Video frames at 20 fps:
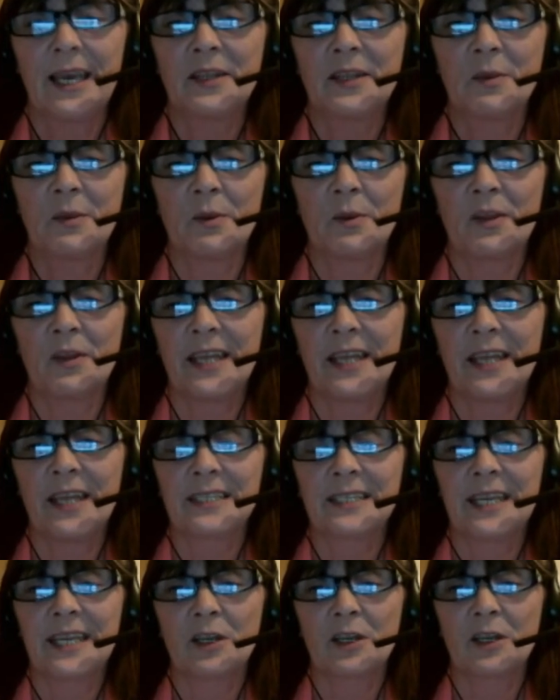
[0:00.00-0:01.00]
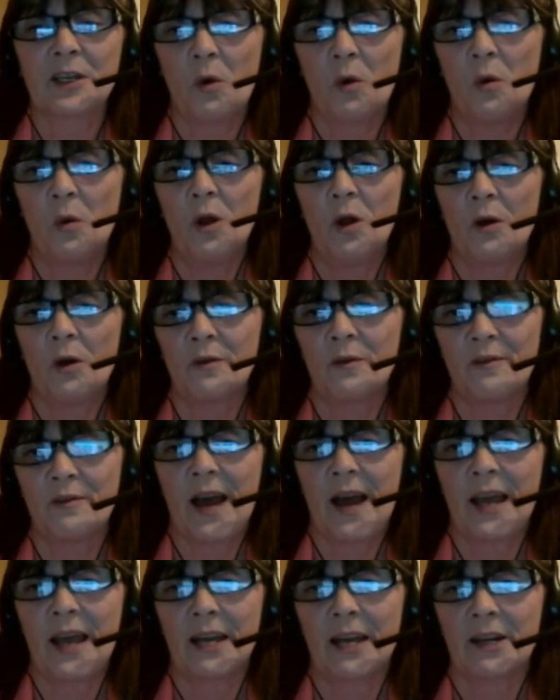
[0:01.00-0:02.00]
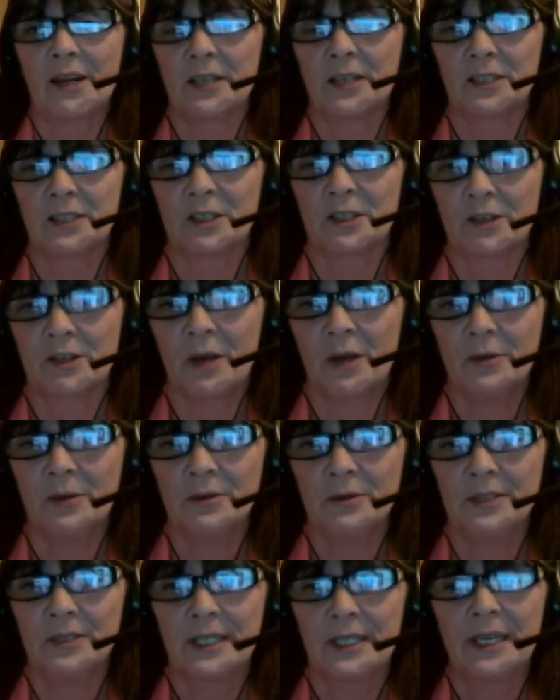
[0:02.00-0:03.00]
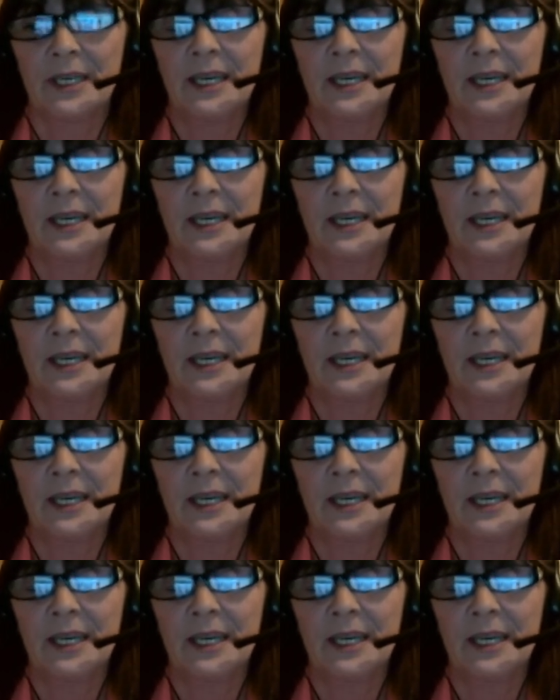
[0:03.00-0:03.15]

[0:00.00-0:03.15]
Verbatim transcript: they will then set the coal on fire underground,